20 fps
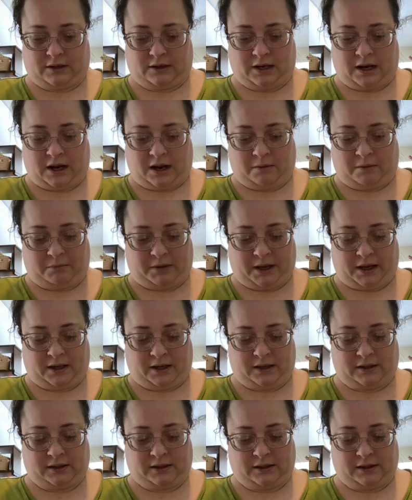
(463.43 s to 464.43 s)
I'm like
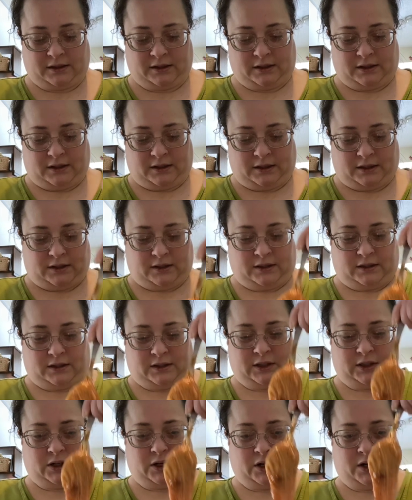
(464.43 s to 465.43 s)

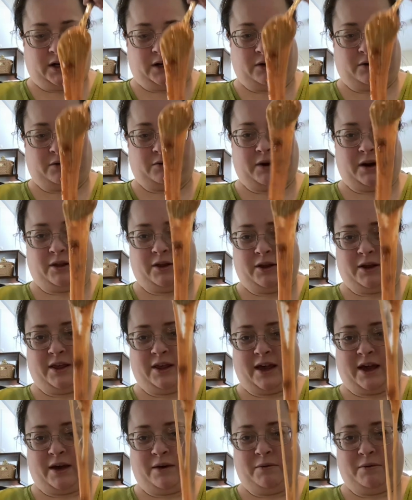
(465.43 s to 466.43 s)
stirring it around. Look at
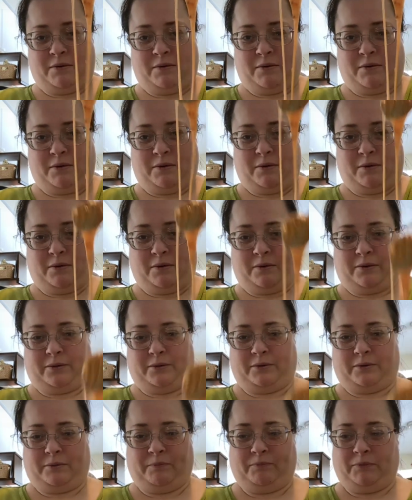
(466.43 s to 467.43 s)
that.
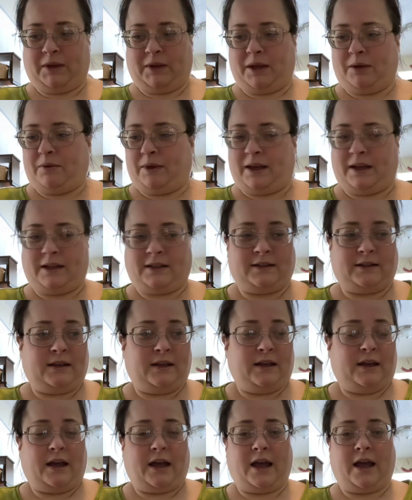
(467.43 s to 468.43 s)
Woo! Anyways,
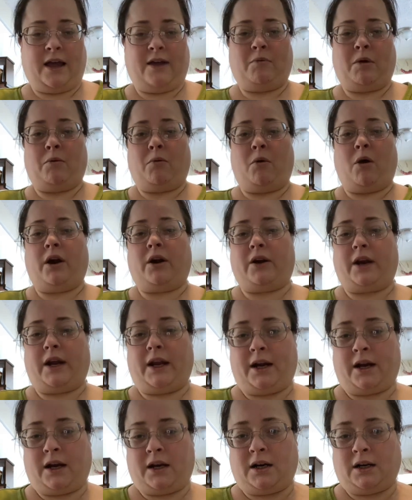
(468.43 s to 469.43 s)
I have my water right
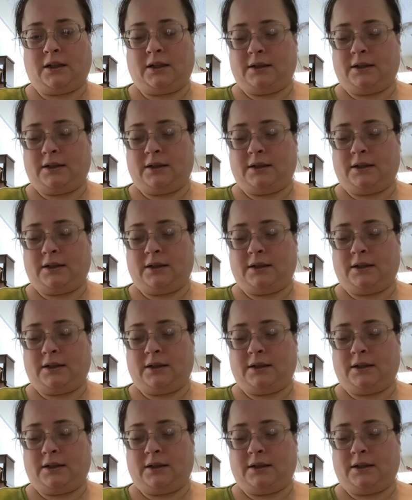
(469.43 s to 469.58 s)
here.